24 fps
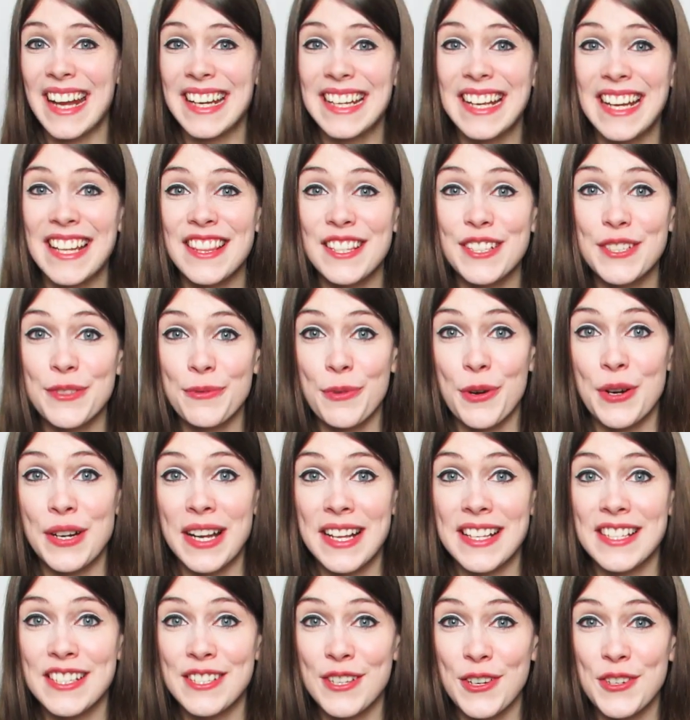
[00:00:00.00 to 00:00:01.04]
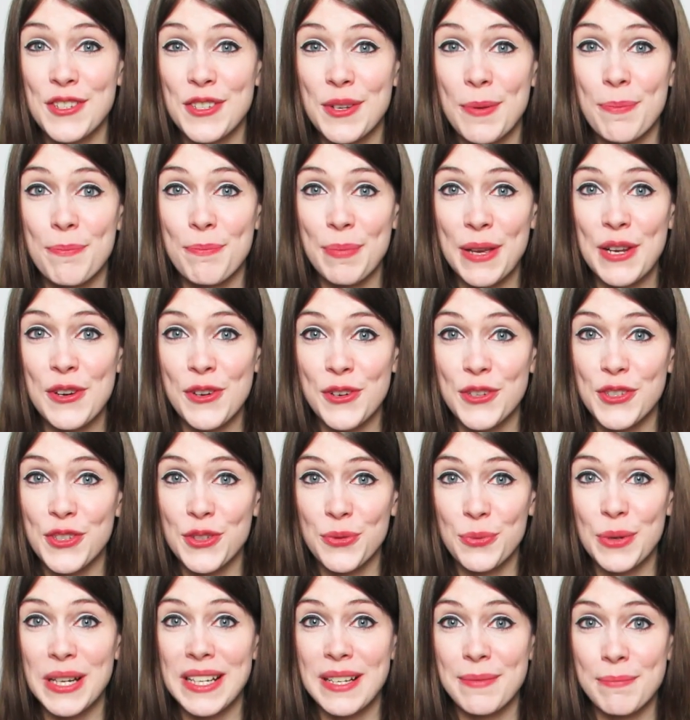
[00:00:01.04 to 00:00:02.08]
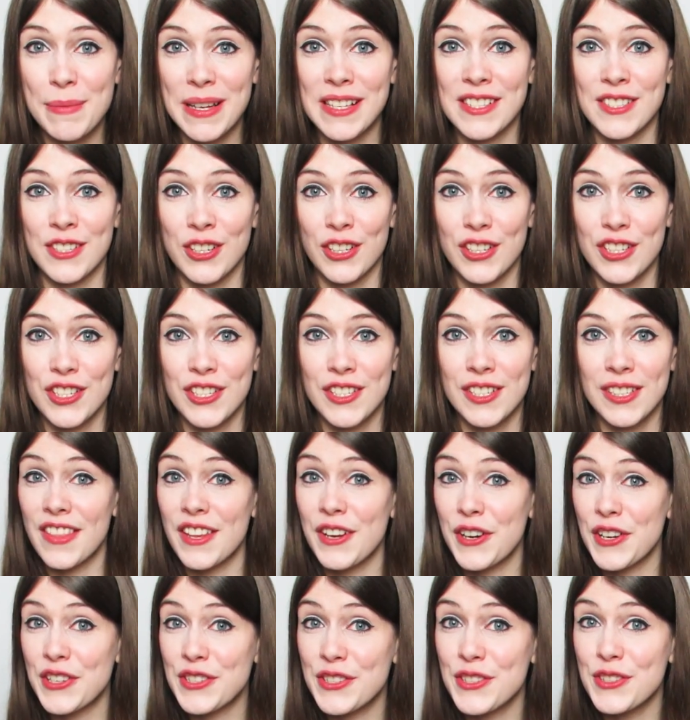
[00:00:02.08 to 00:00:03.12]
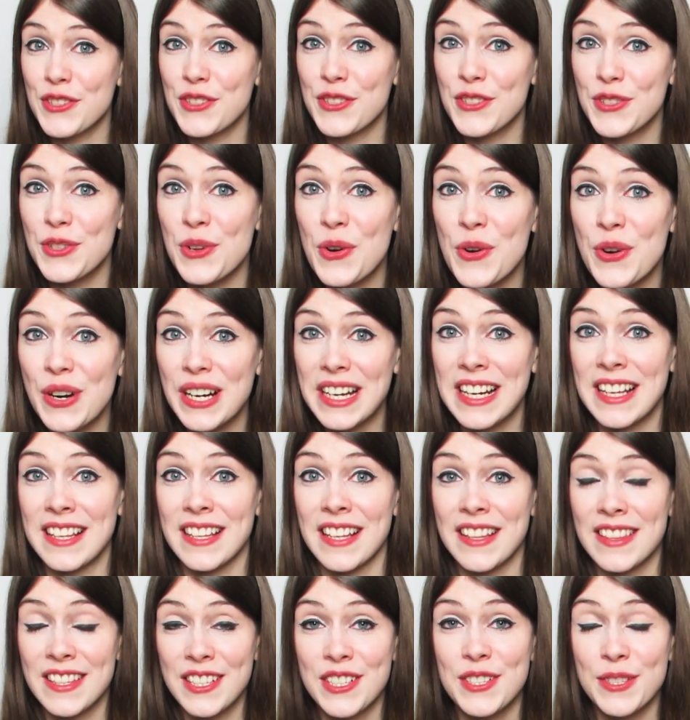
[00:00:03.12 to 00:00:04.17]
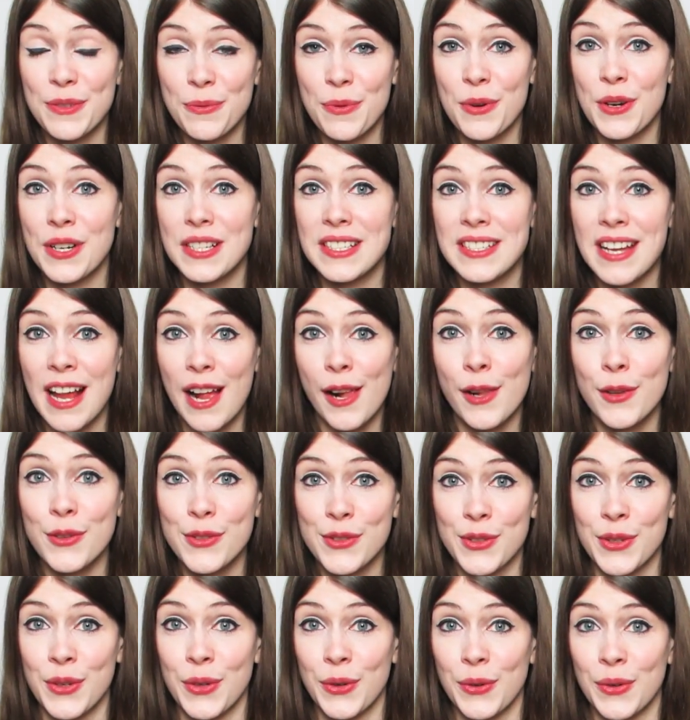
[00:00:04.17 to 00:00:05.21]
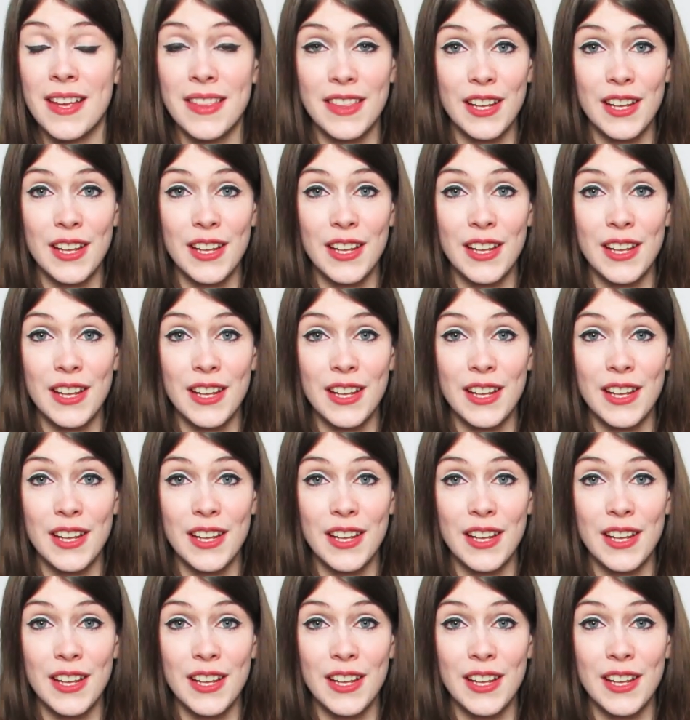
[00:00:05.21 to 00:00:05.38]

And again, this word has such a bittersweet message. There is a story that this word tells you.